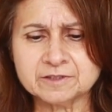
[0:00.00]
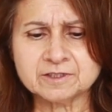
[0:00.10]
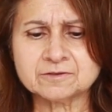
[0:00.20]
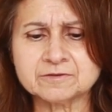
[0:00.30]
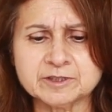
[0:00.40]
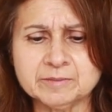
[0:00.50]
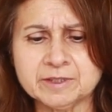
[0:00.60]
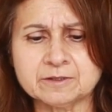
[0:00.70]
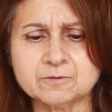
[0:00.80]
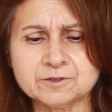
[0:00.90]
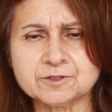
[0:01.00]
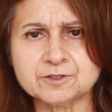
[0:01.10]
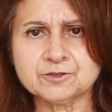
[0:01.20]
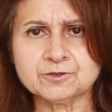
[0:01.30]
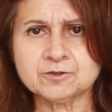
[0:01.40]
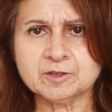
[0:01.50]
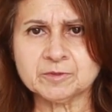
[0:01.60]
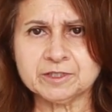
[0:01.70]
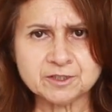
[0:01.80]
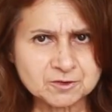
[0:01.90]
It doesn't really matter what stitch you're doing,
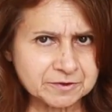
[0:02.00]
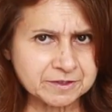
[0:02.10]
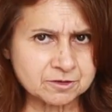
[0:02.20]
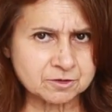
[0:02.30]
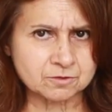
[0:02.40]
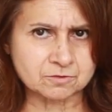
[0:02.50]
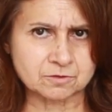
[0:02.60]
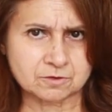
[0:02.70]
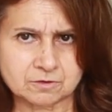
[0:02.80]
but here's what they do.